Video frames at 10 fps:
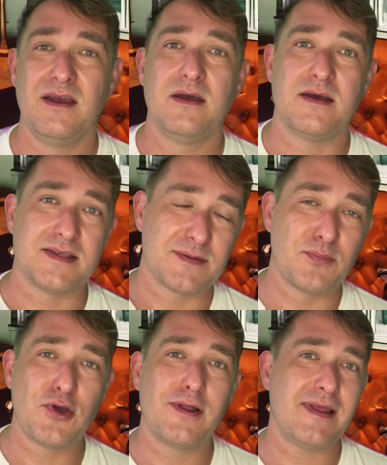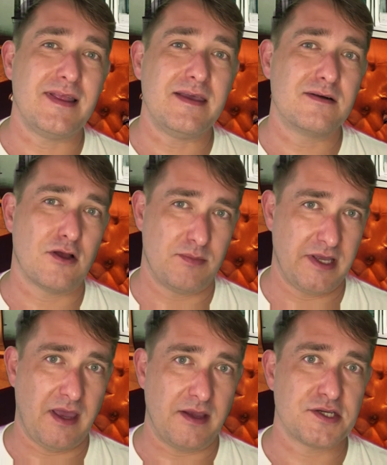It's a purely legal
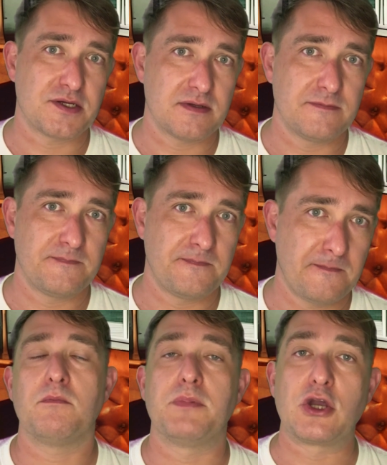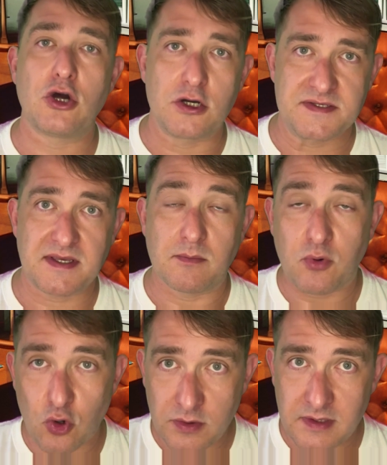obligation. Because,
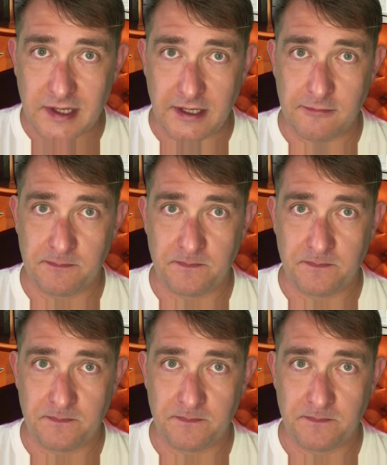importantly,